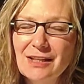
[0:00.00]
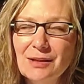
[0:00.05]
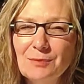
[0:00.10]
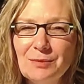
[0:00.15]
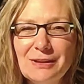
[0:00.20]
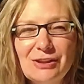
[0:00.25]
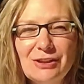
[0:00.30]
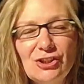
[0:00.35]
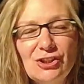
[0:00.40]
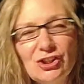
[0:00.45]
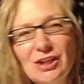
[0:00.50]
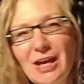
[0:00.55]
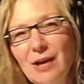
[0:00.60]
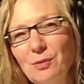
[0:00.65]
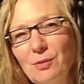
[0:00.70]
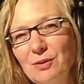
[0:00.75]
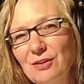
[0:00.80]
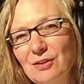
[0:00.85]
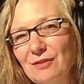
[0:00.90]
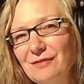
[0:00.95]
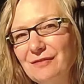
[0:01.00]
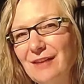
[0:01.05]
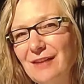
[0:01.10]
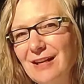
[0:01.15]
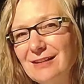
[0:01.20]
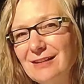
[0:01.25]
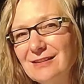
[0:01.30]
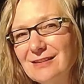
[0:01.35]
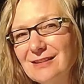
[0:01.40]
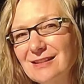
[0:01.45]
Please share with your
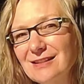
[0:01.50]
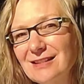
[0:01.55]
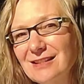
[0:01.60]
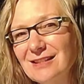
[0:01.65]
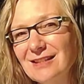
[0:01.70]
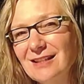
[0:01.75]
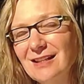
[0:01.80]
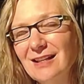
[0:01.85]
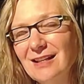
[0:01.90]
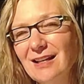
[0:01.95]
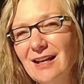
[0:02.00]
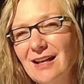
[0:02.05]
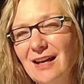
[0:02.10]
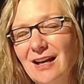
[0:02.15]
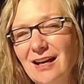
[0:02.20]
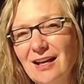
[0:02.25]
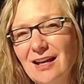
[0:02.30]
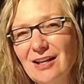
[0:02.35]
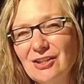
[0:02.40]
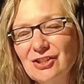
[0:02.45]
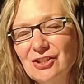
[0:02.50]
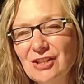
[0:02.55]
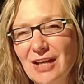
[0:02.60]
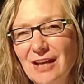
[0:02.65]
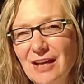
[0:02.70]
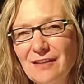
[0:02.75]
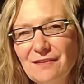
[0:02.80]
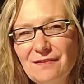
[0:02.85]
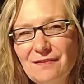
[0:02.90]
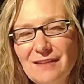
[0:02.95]
friends.
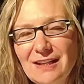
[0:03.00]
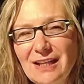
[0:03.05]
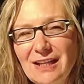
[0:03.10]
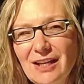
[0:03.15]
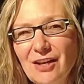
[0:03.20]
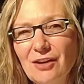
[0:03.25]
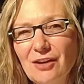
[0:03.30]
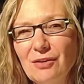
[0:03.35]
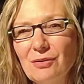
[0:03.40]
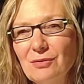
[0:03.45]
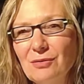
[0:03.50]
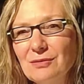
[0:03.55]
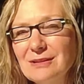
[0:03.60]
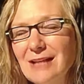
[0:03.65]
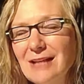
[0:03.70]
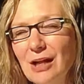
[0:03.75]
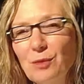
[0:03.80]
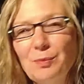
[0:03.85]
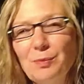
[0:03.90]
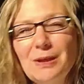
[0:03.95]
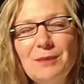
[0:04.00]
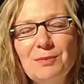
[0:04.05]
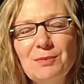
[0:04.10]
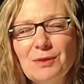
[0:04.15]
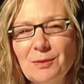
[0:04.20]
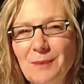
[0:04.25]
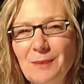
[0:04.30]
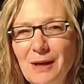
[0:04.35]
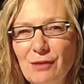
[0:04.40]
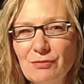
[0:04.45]
Share the video. Tell
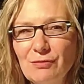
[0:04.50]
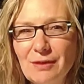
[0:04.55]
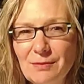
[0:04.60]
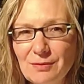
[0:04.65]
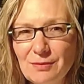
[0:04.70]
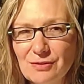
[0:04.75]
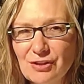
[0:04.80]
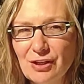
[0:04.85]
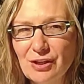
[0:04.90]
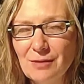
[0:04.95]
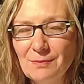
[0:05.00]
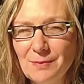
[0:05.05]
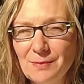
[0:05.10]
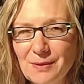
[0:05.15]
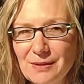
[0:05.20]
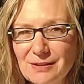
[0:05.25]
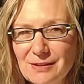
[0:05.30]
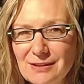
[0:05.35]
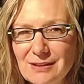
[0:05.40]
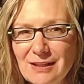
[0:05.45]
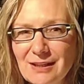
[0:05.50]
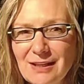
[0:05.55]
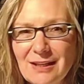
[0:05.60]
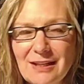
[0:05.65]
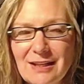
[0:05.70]
people about Rebels Compass.